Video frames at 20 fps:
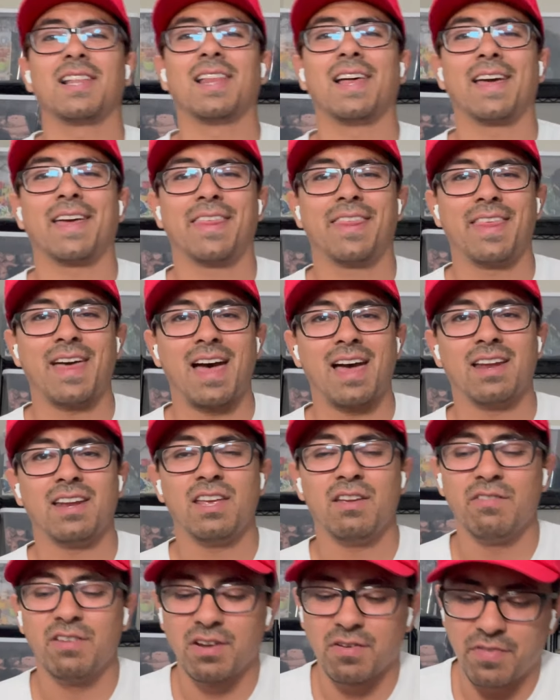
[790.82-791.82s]
like that.
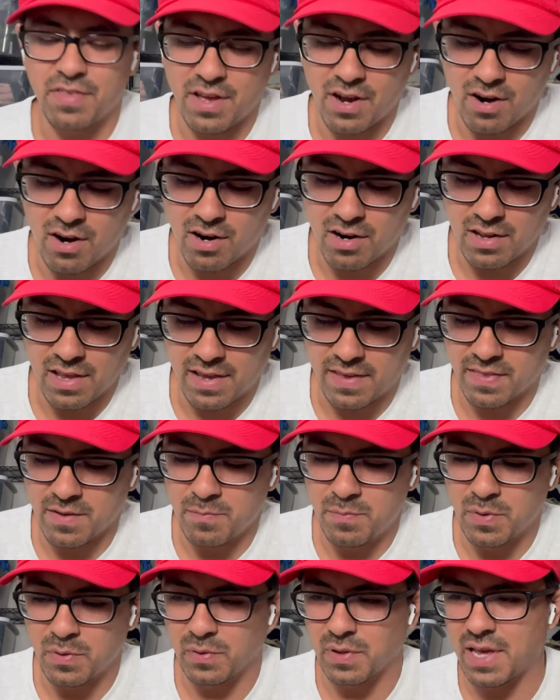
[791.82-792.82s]
Even if they are like the
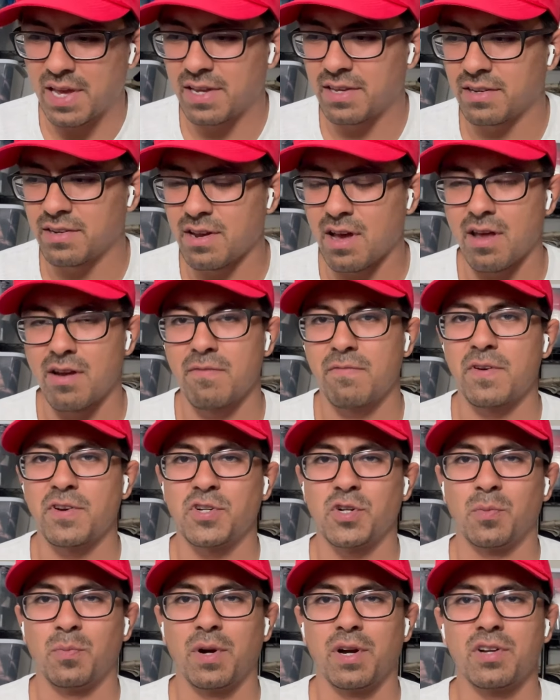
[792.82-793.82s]
bootleg
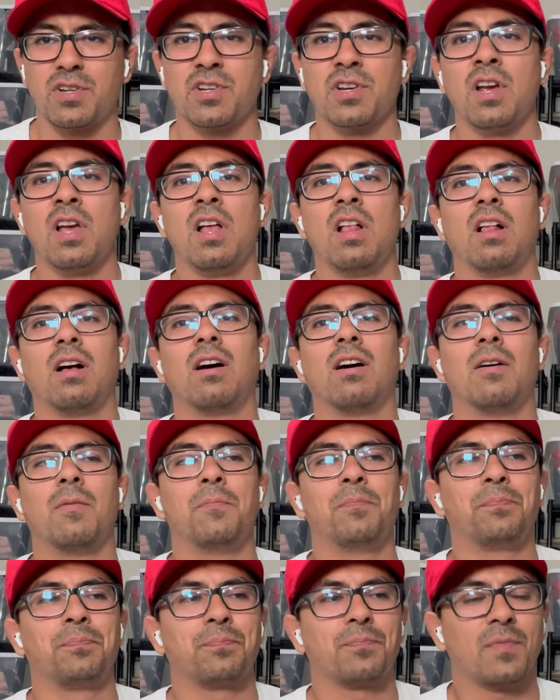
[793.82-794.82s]
non-official merch,
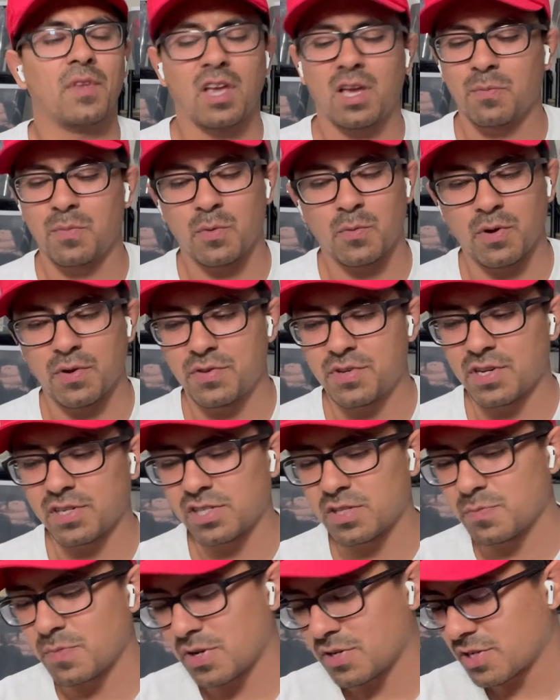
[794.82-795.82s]
it can be worth
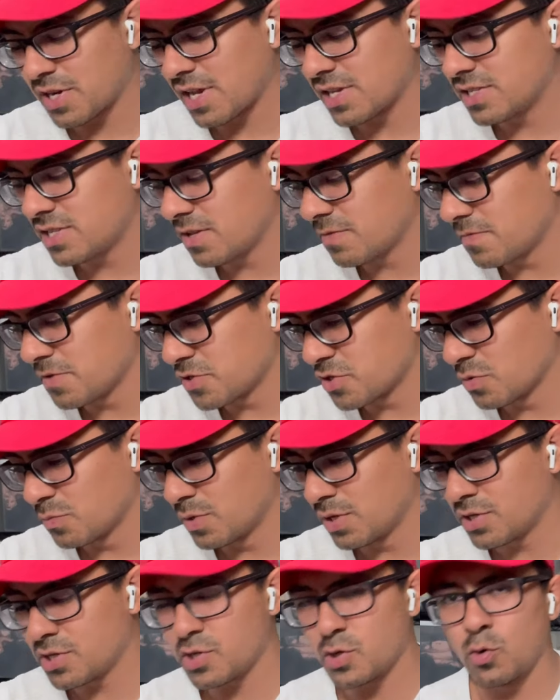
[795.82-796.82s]
just as much as the official
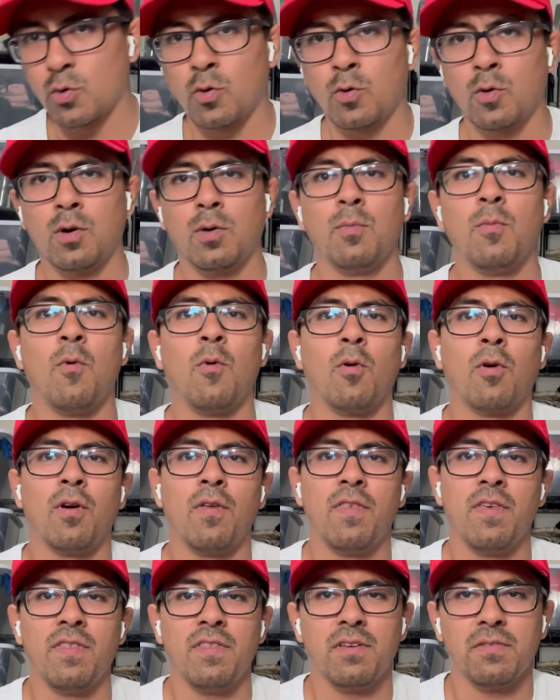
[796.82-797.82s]
merch or more
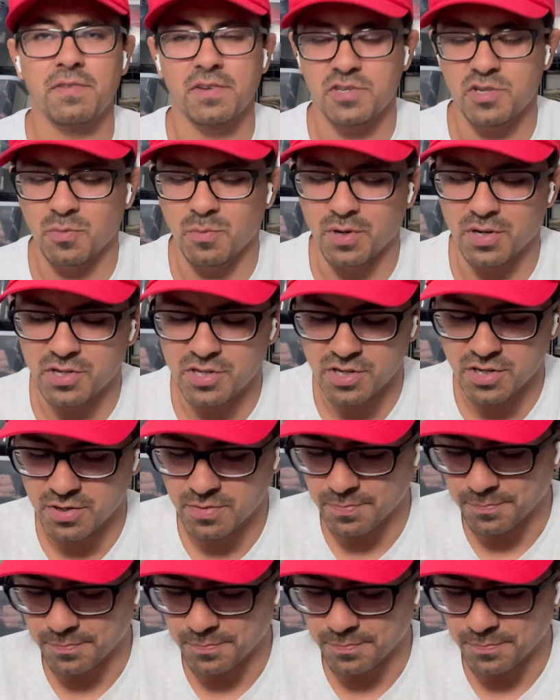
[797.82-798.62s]
than the official merch.